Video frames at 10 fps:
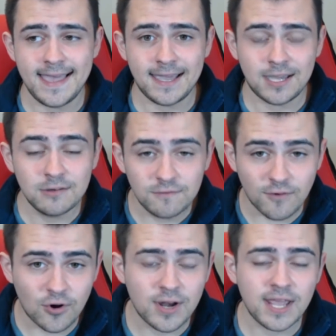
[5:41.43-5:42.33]

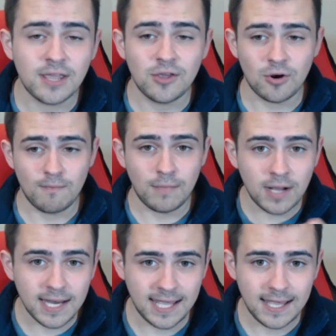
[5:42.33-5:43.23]
Converting your
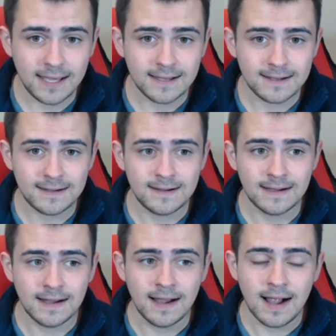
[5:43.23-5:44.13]
money
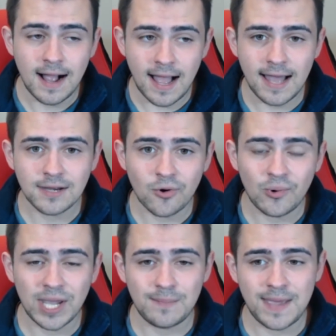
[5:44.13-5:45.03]
on
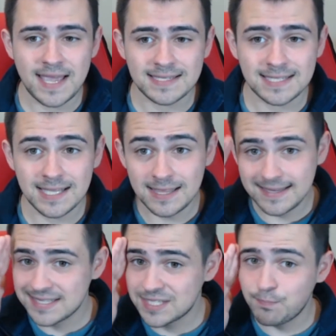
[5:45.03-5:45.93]
Coinbase, the
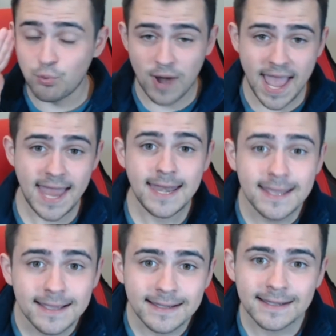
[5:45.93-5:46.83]
spread
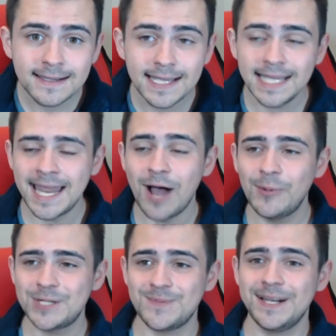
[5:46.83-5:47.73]
and how
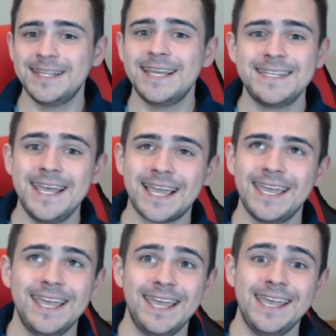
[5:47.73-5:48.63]
much money they take
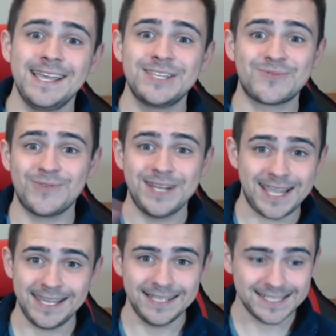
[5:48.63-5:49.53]
is
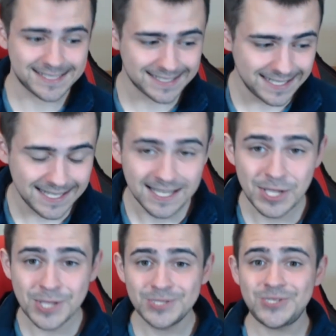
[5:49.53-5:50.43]
ridiculous.
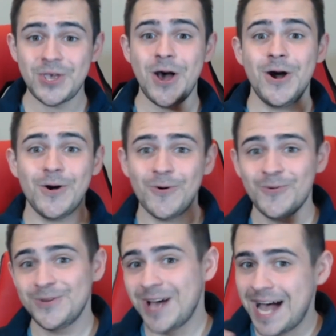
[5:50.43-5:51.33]
So
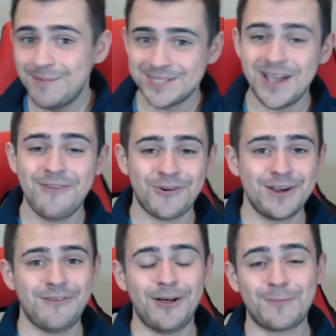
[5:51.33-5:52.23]
I'm a software
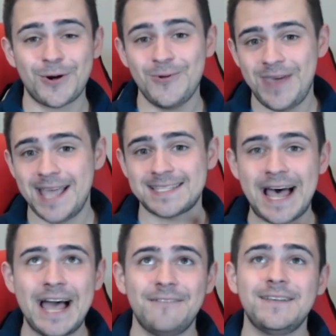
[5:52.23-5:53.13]
developer who hates
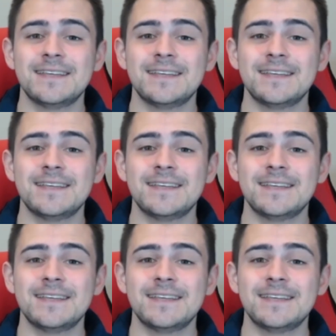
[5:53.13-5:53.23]
high fees.